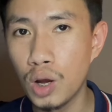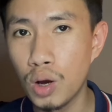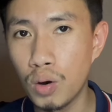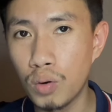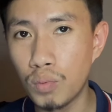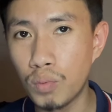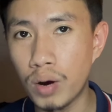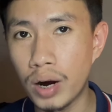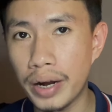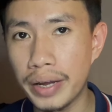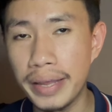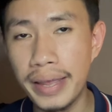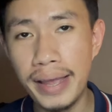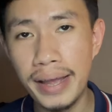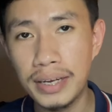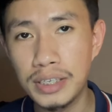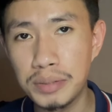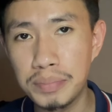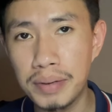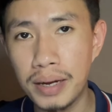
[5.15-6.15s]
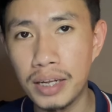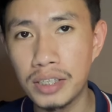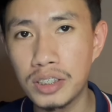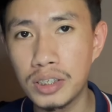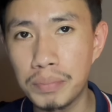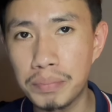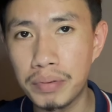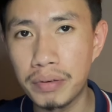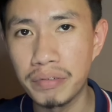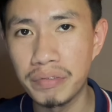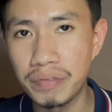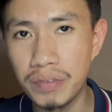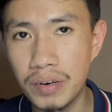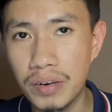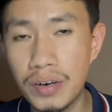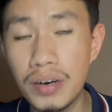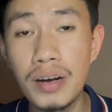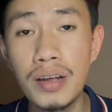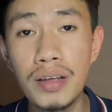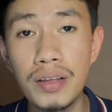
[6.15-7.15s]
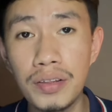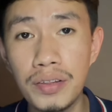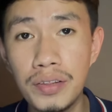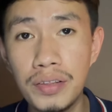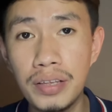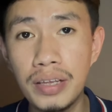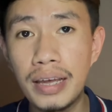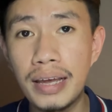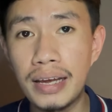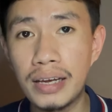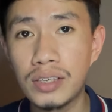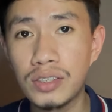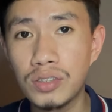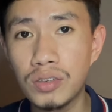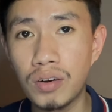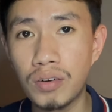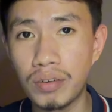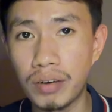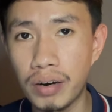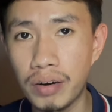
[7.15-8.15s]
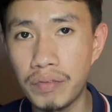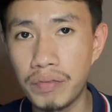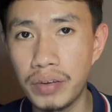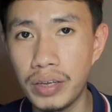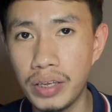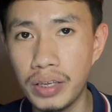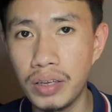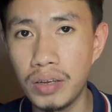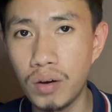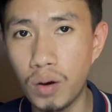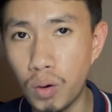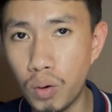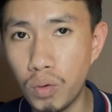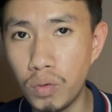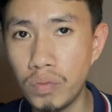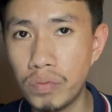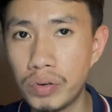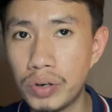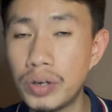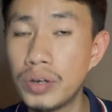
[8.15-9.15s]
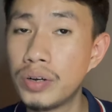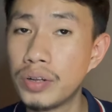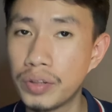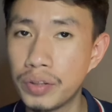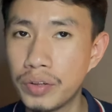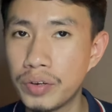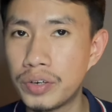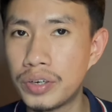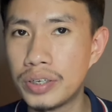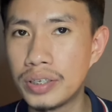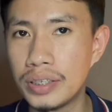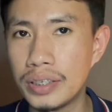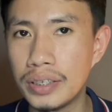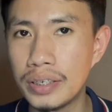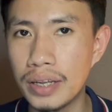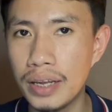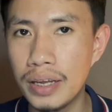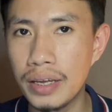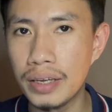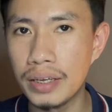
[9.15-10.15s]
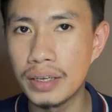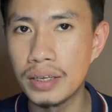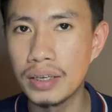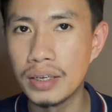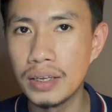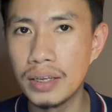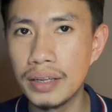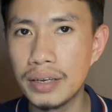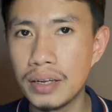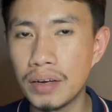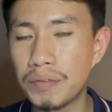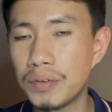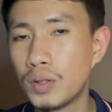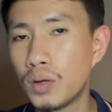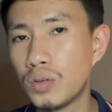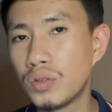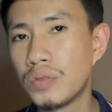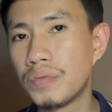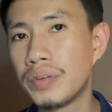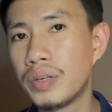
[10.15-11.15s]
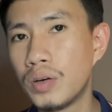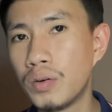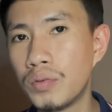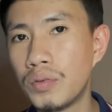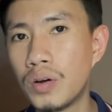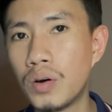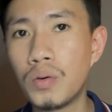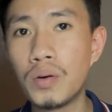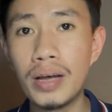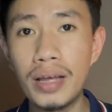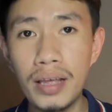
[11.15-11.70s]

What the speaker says: why expats prefer the SRV over the 13A. Now, for those of you who don't know,